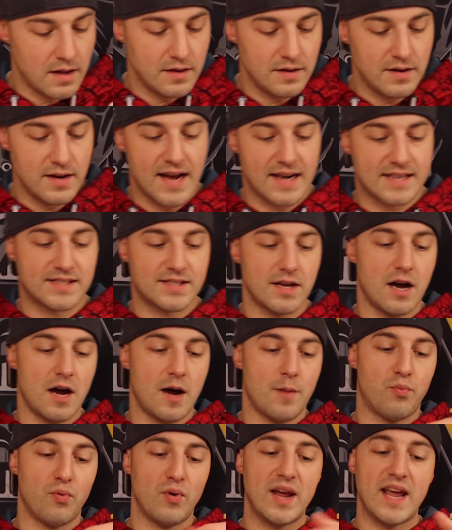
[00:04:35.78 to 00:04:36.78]
Next
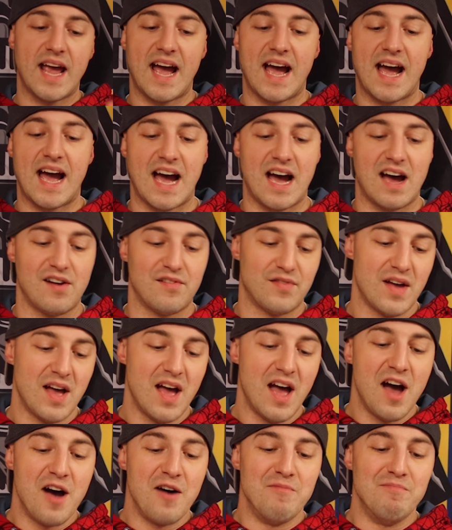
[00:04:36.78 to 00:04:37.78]
up we have
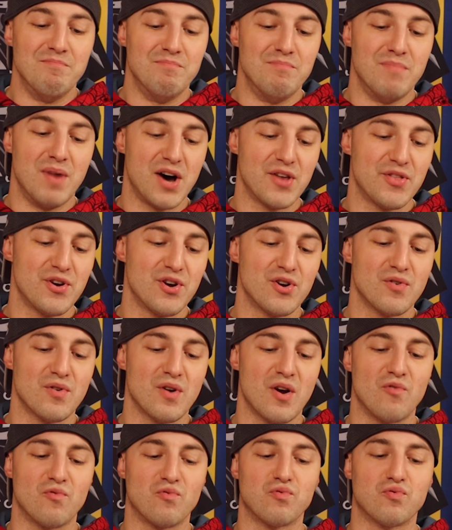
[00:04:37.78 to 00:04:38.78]

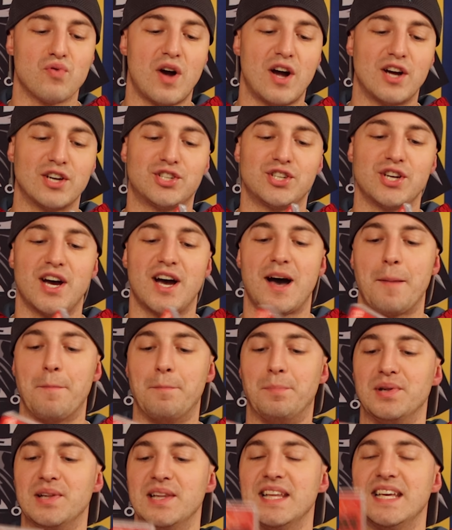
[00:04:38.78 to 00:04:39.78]
Mother Russia
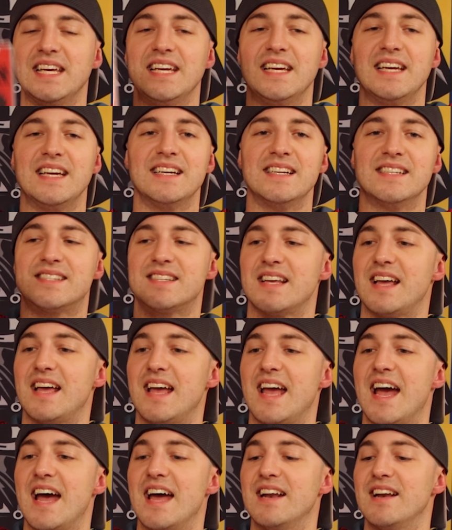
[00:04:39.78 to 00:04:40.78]
Bleeds,
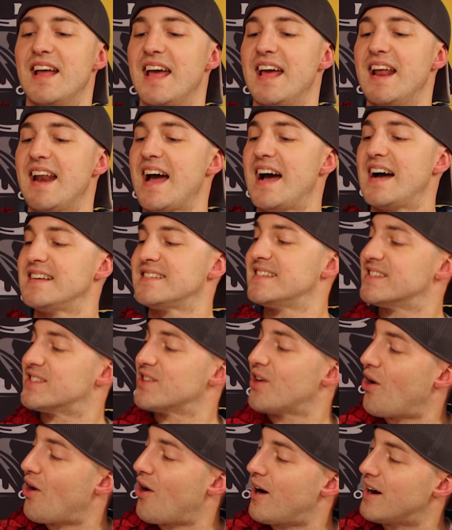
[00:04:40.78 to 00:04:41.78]
and it has this
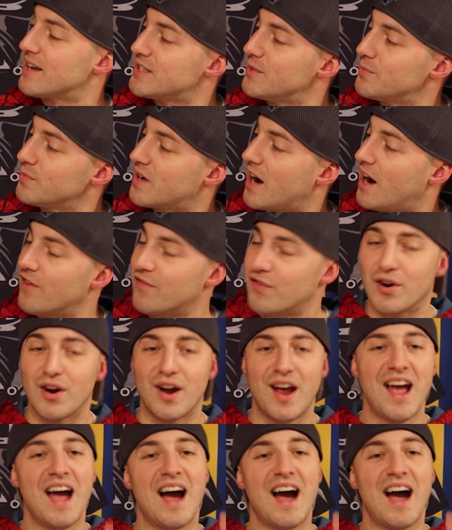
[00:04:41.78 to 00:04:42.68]
awesome cover.